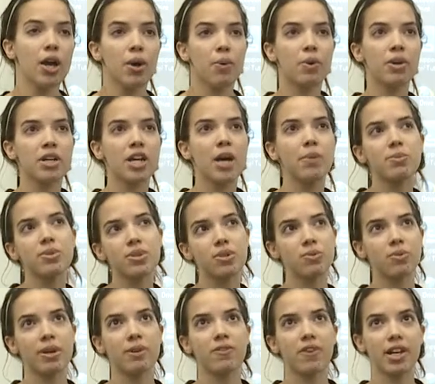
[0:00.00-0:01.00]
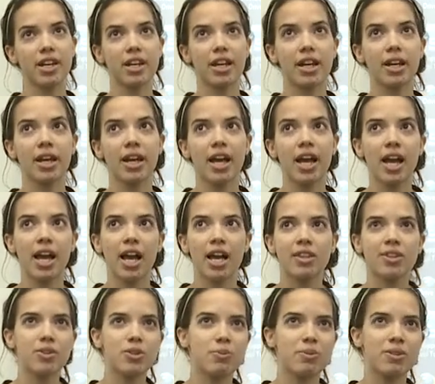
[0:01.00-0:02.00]
When it comes to my writing,
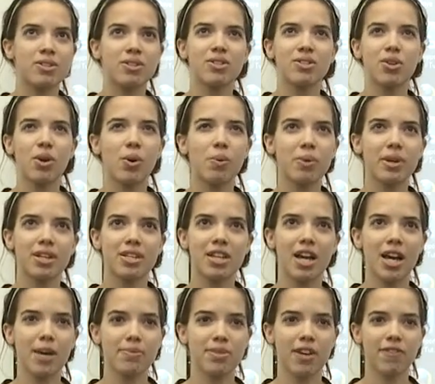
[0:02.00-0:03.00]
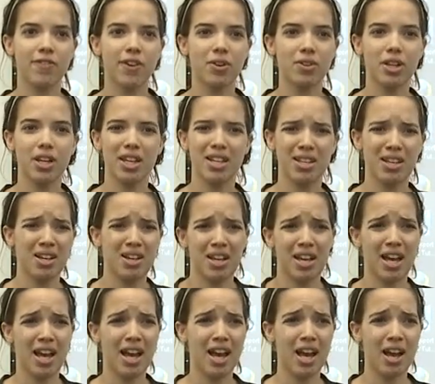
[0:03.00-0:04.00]
there's been so many times I felt like
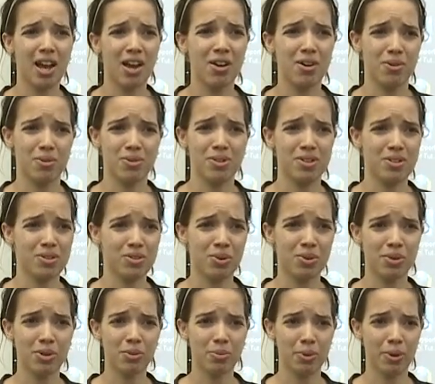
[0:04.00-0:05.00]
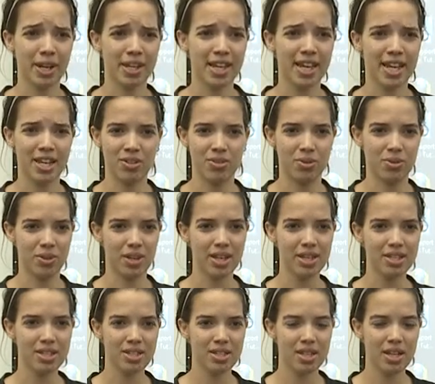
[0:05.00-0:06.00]
oh, this is horrible. I can't do
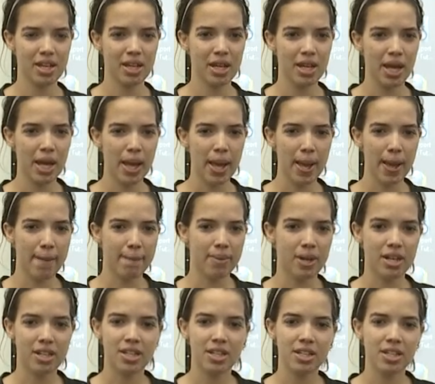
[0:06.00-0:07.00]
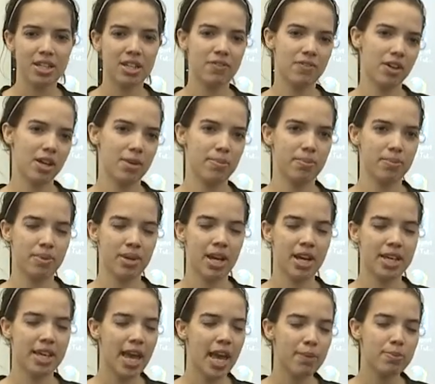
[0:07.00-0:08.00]
this. But I didn't give up.
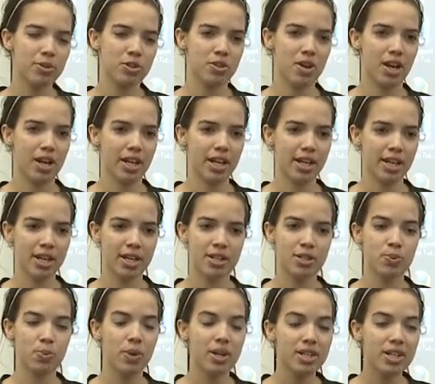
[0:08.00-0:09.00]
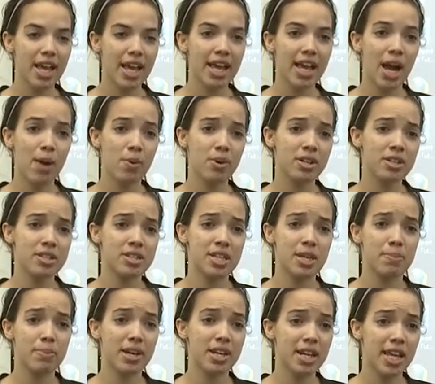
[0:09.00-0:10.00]
I kept trying. Because one day I want to
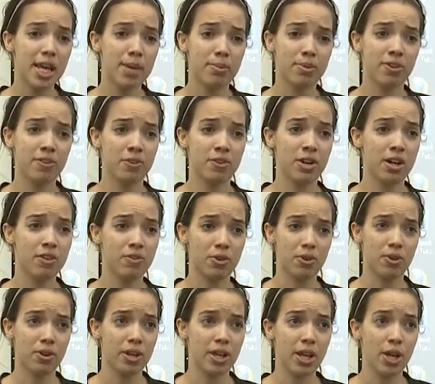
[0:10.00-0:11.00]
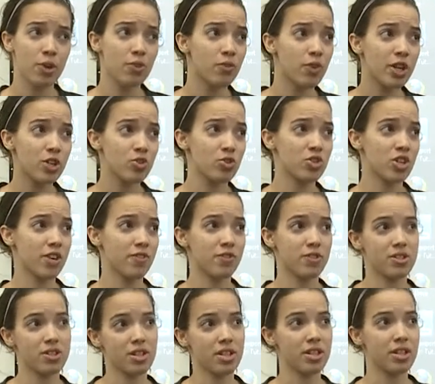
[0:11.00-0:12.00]
see my name on a cover Rachael
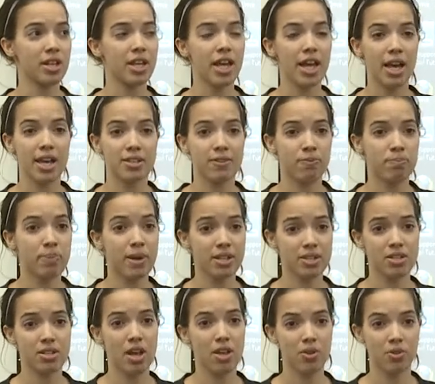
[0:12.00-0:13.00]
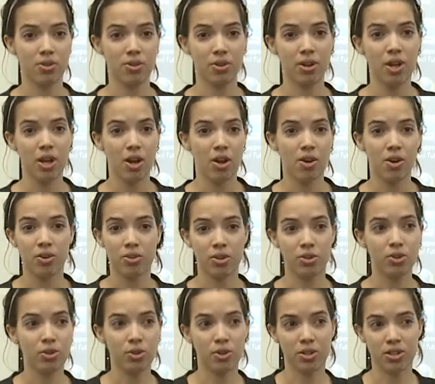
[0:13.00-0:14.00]
Jefferson as a bestseller on the
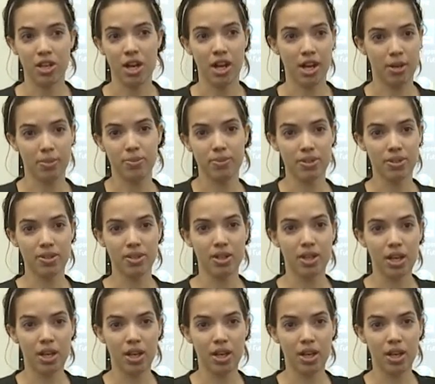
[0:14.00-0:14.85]
New York Times,